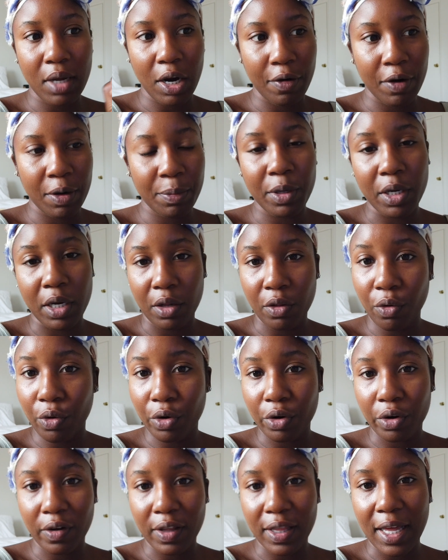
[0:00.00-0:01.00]
already put in the
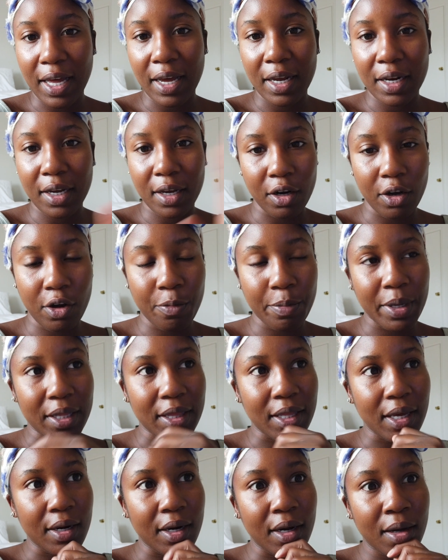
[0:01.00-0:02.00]
order online. Going to go
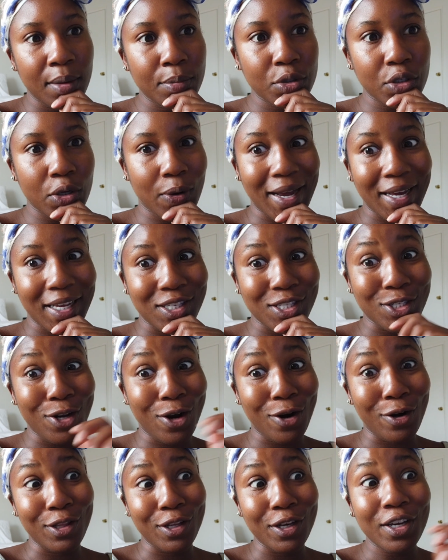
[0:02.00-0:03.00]
pick that up so I can
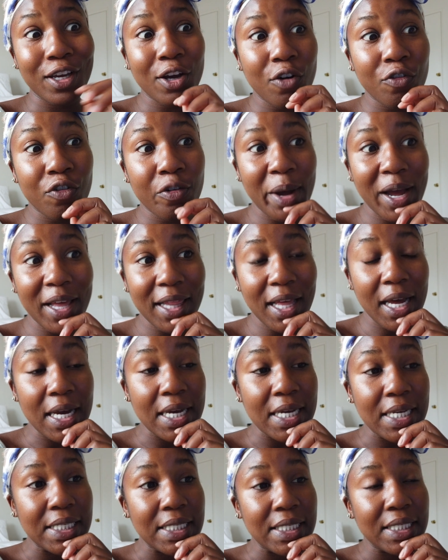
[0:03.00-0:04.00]
start looking over my
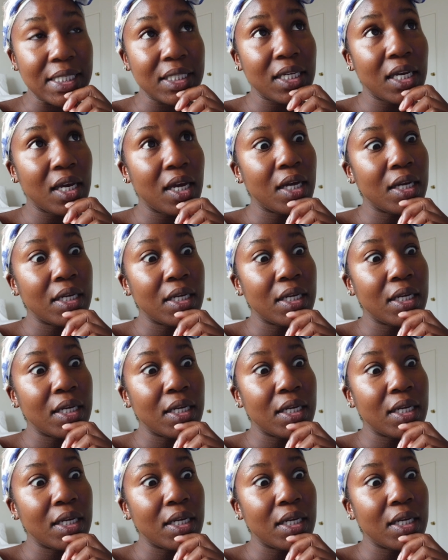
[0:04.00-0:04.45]
lines.